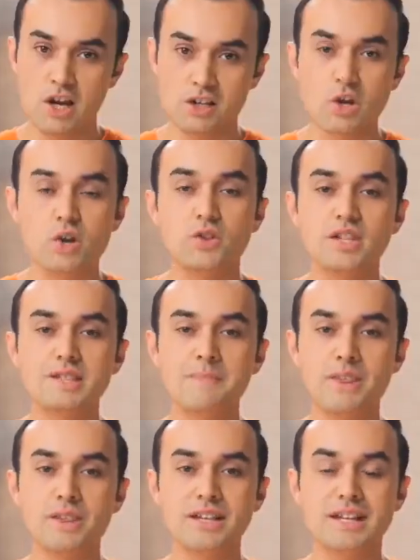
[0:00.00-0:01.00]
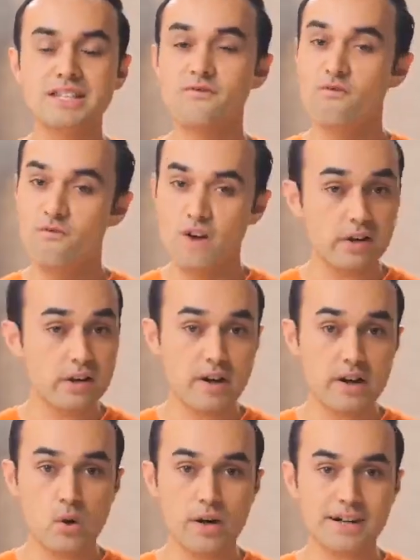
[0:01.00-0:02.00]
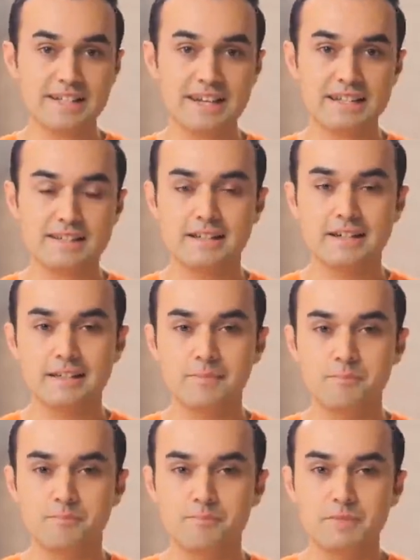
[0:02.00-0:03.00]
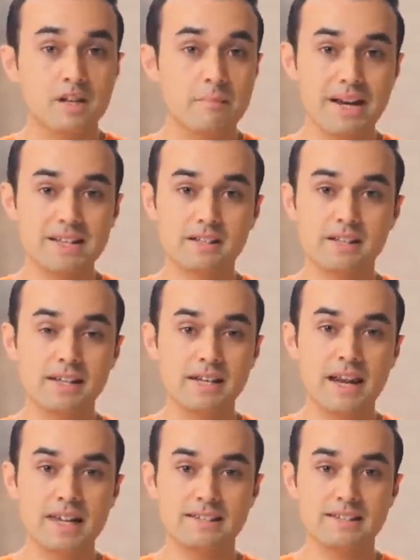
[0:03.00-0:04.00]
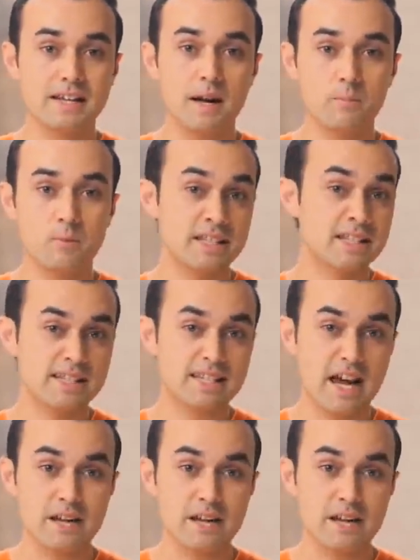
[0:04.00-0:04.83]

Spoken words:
this method is very, very quick to get started. You can basically get set up within a day.